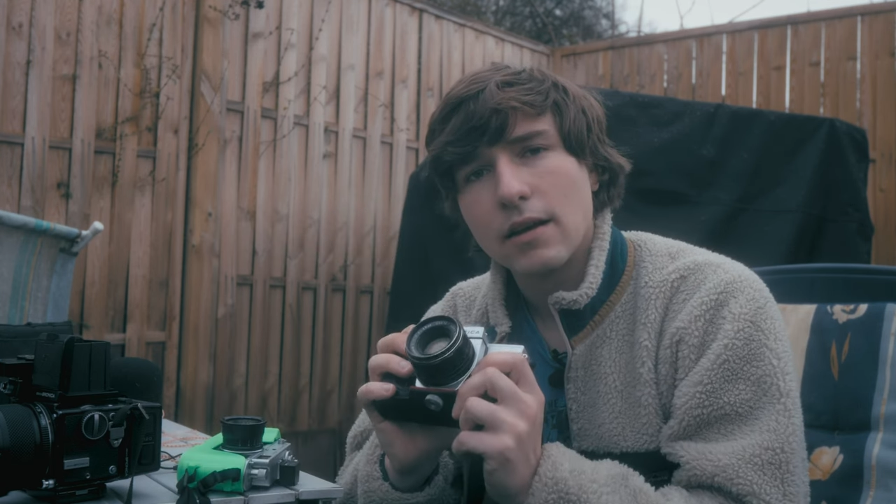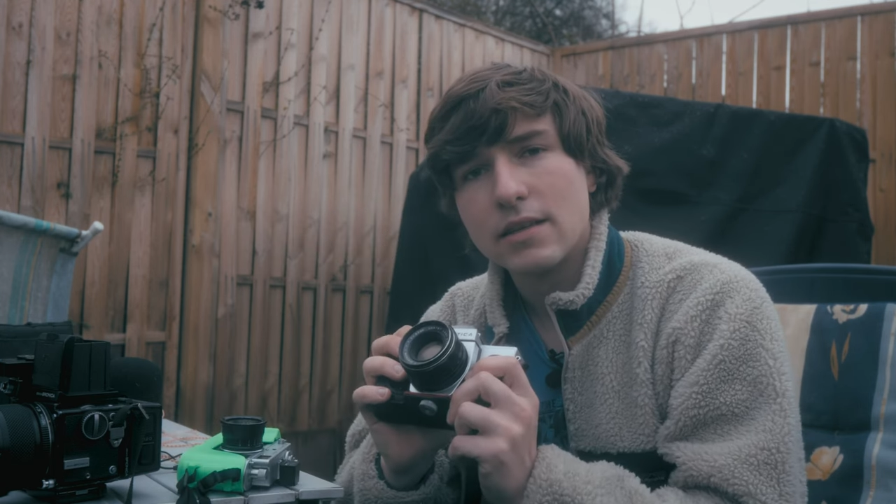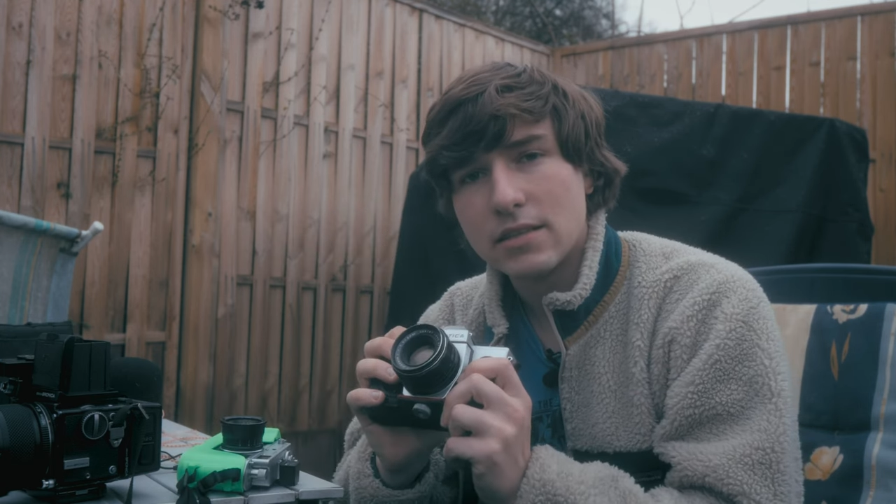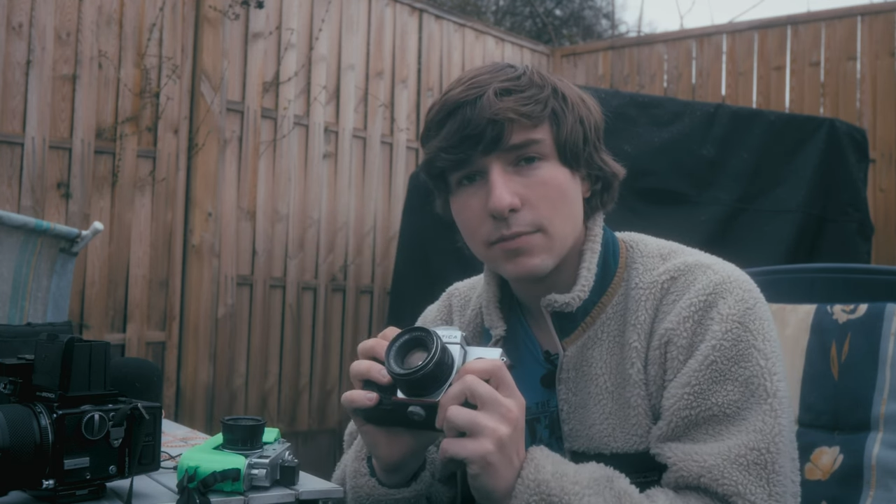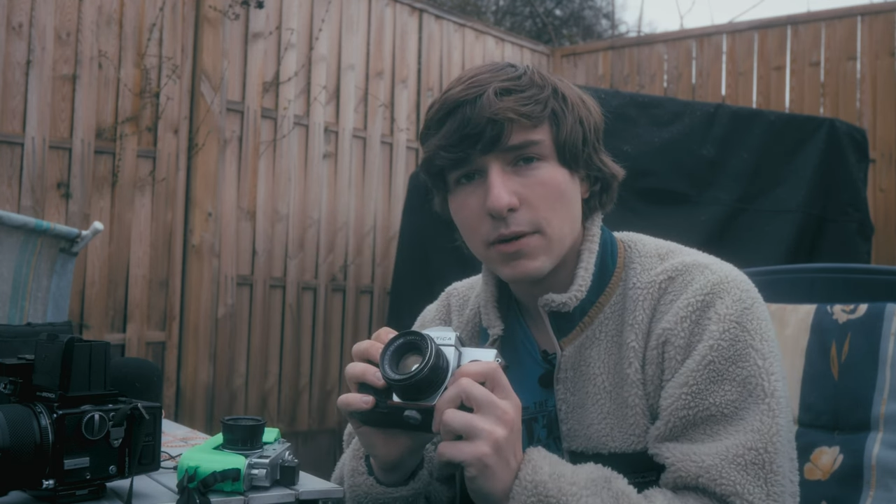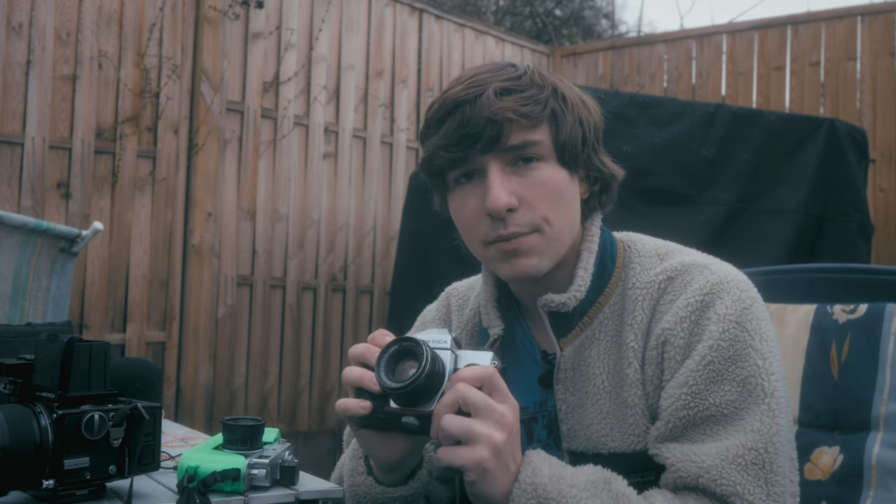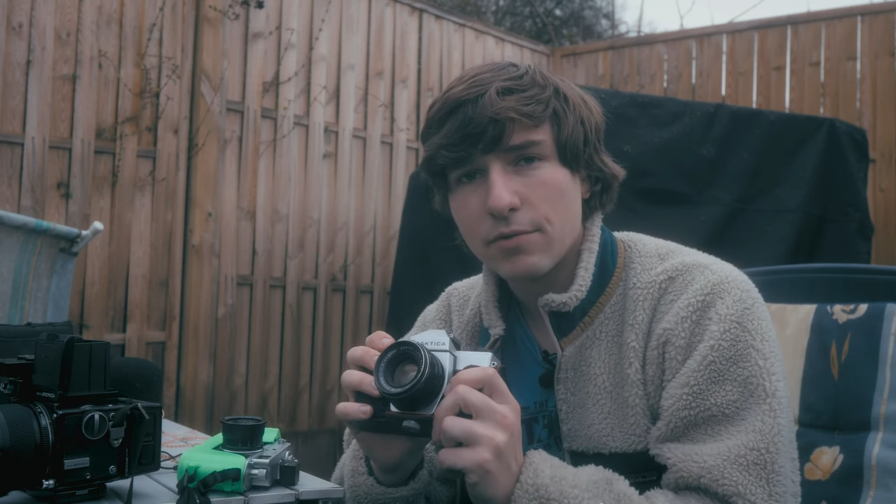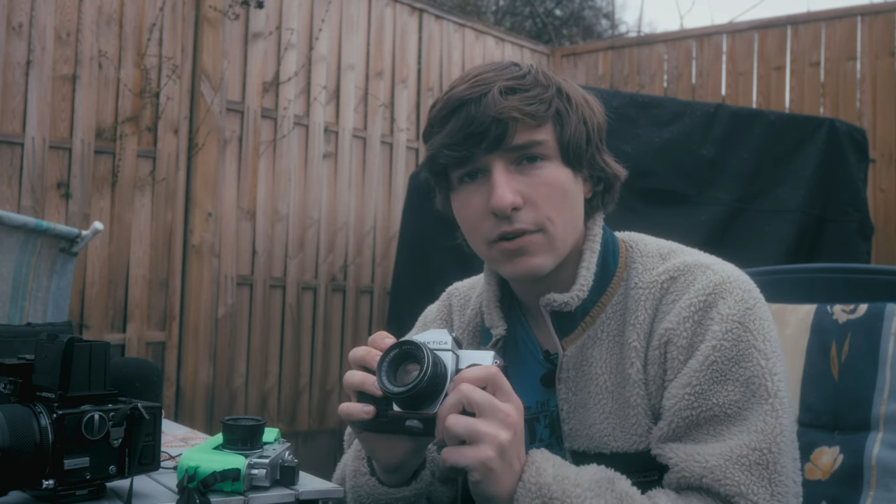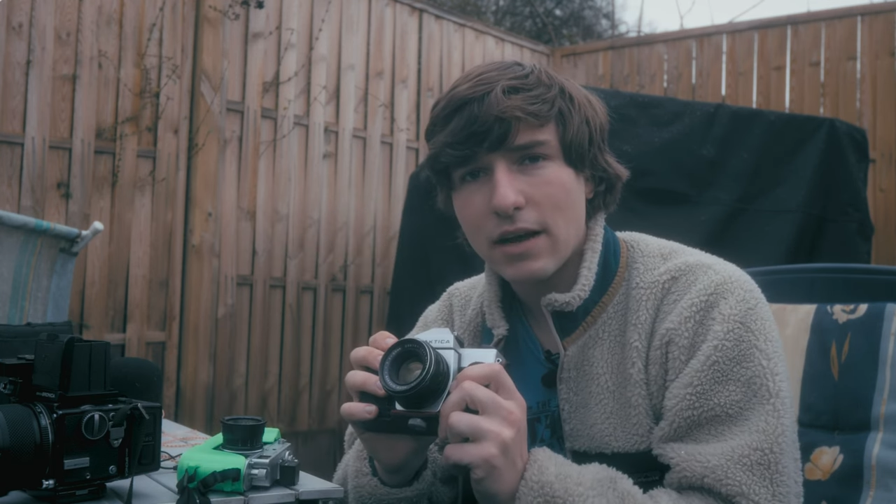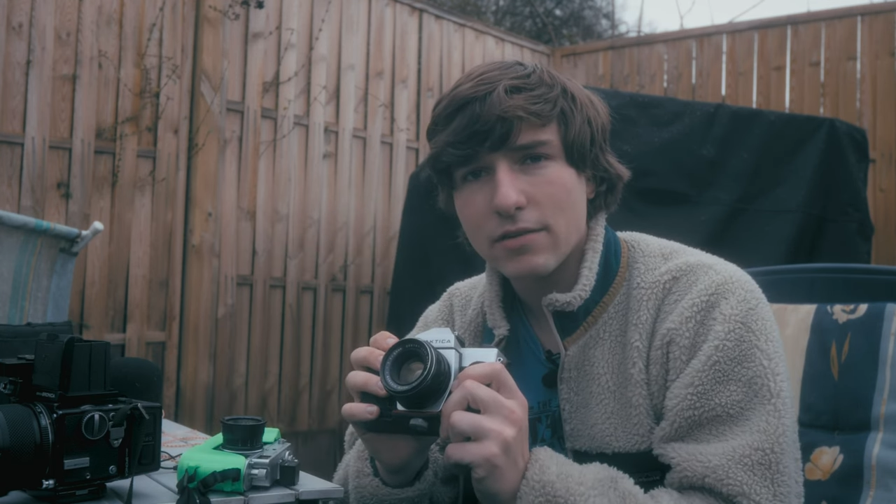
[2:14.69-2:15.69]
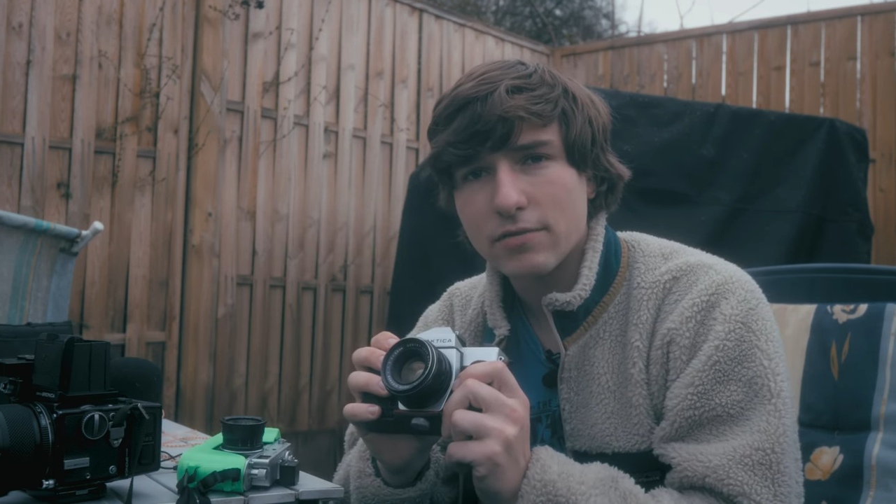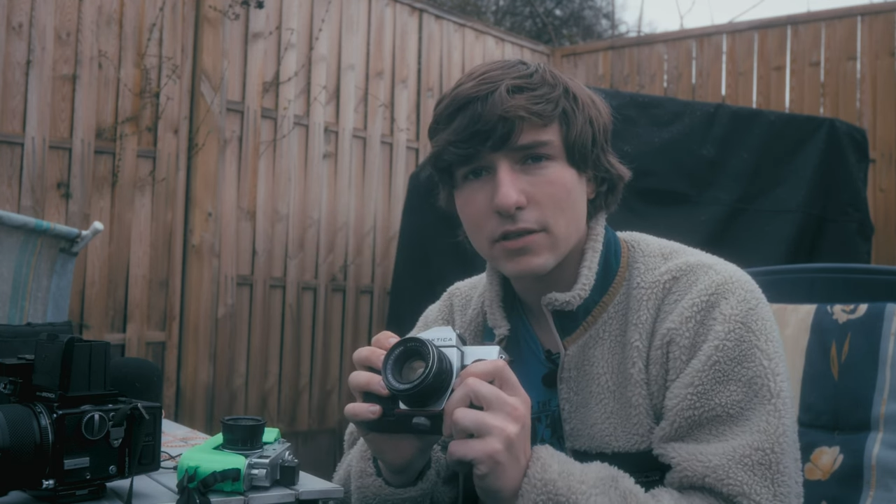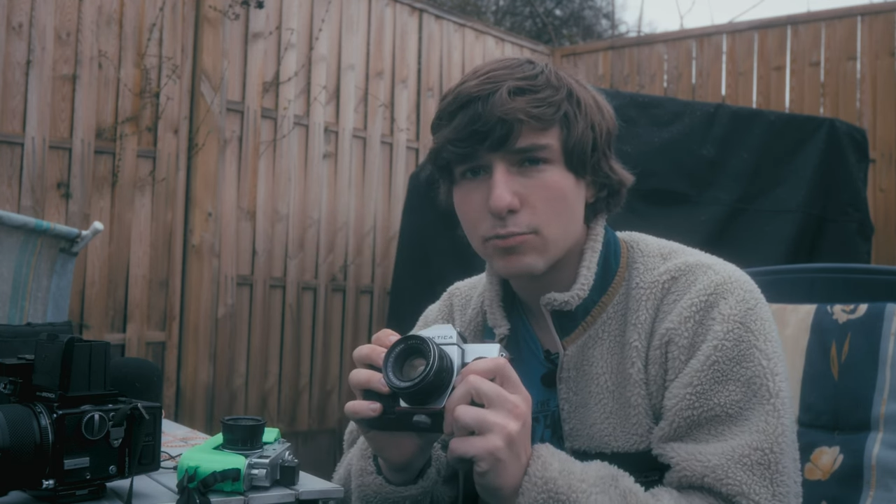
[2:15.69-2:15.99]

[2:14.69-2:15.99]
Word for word: And tip number 5 is